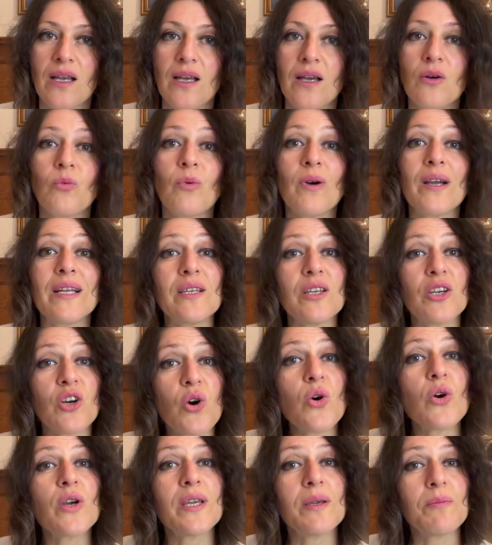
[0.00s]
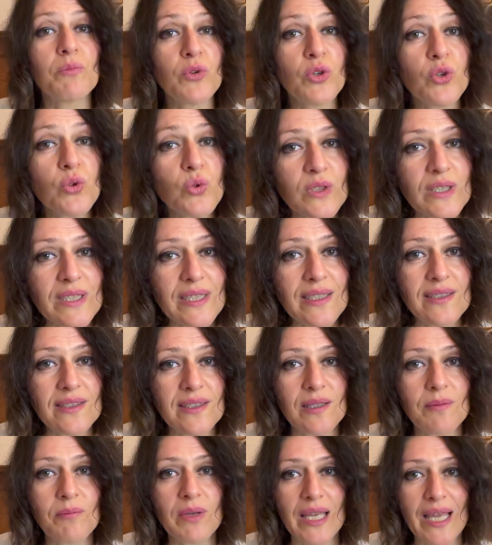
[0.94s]
When your immune
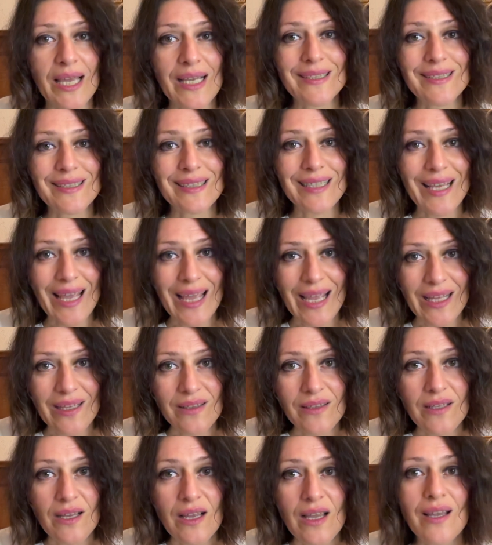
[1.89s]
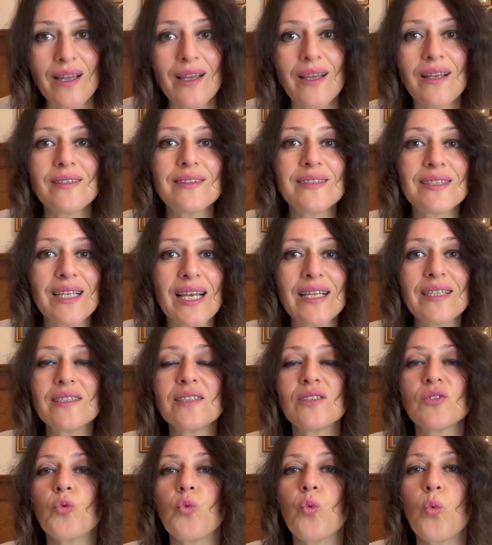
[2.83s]
system kicks in, it
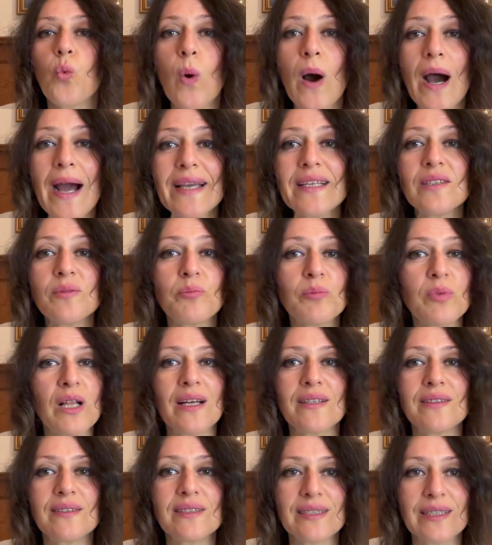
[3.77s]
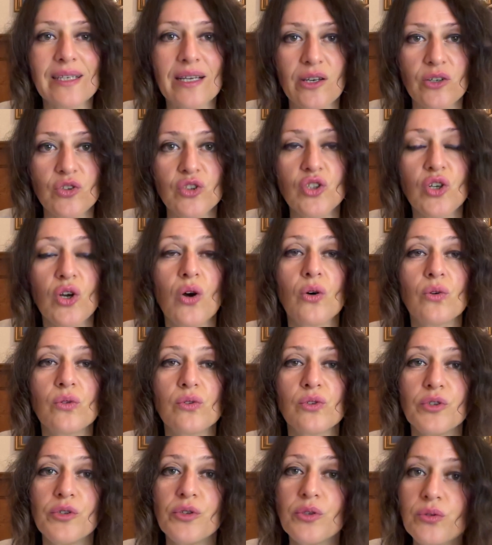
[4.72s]
sends white blood cells
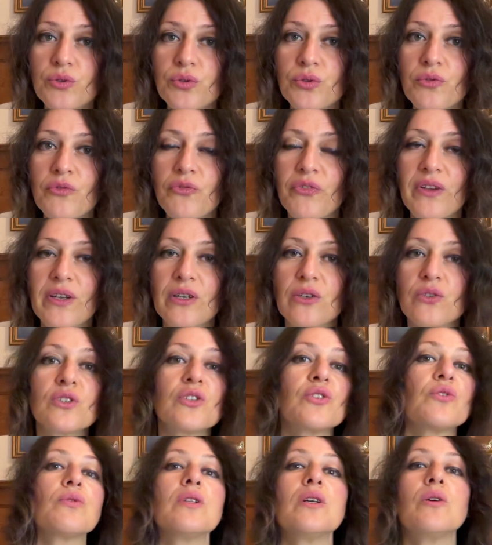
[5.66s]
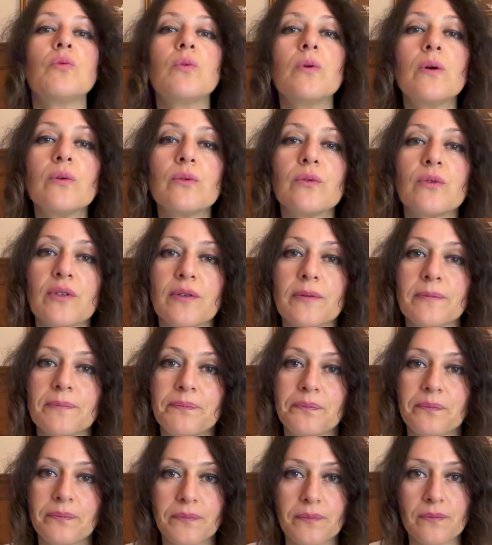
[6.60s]
called neutrophils to the wound.
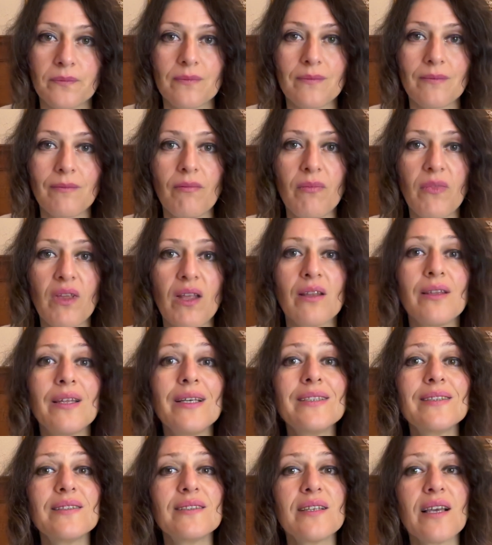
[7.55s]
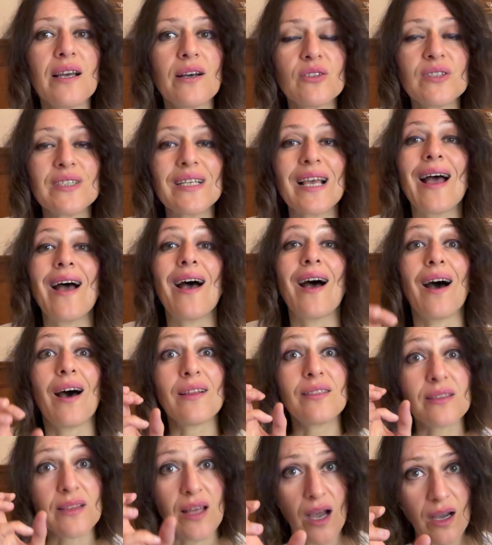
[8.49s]
These cells
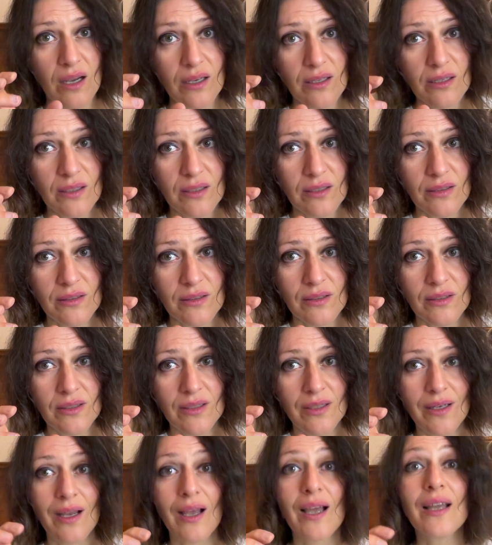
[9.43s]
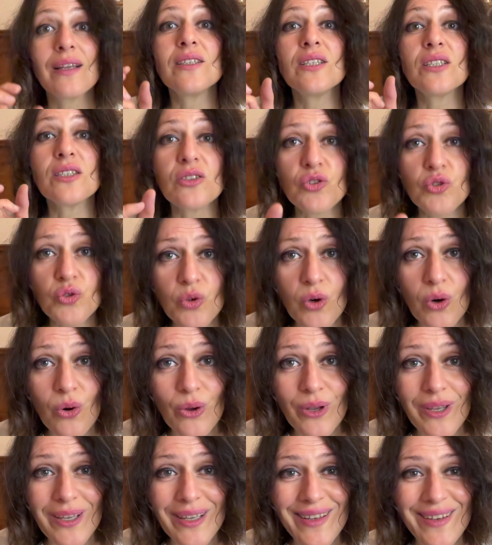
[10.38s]
attack and
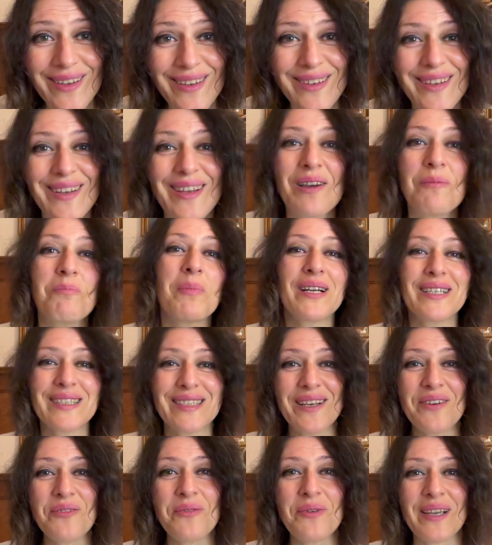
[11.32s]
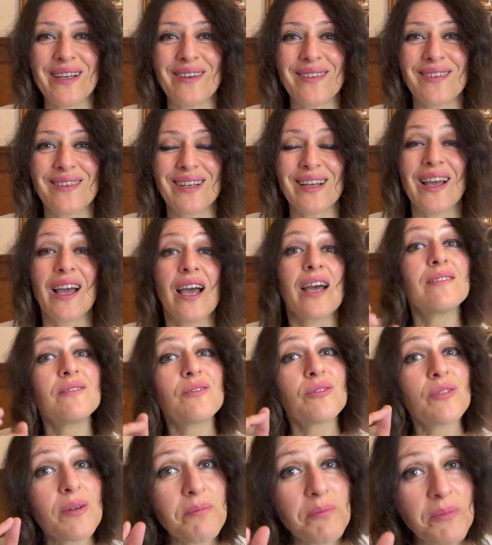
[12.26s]
destroy bacteria and
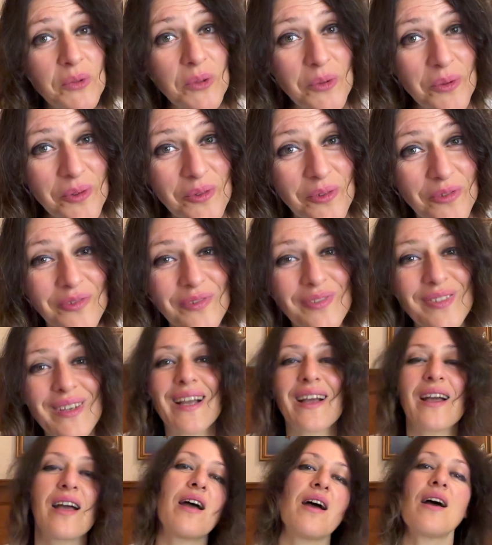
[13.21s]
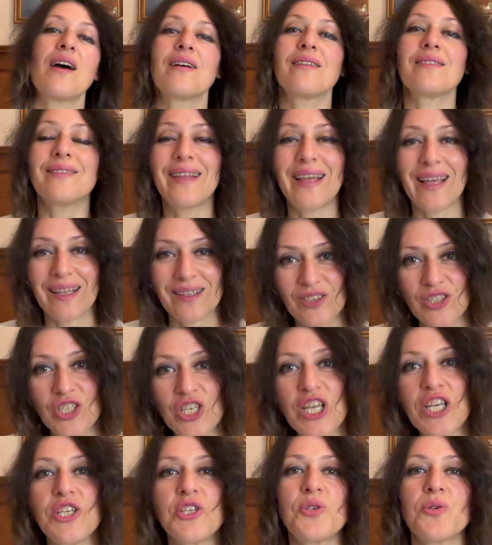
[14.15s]
remove dead
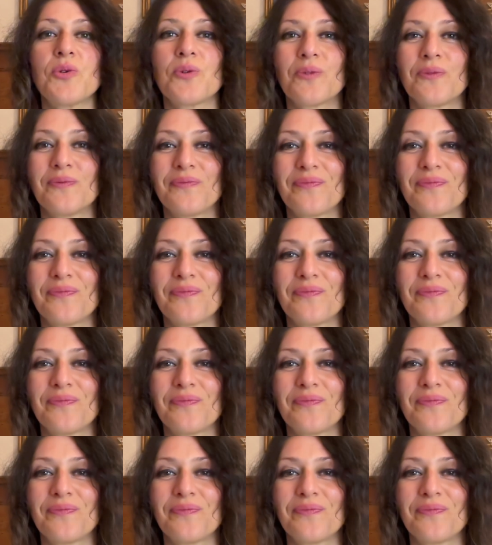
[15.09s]
tissue.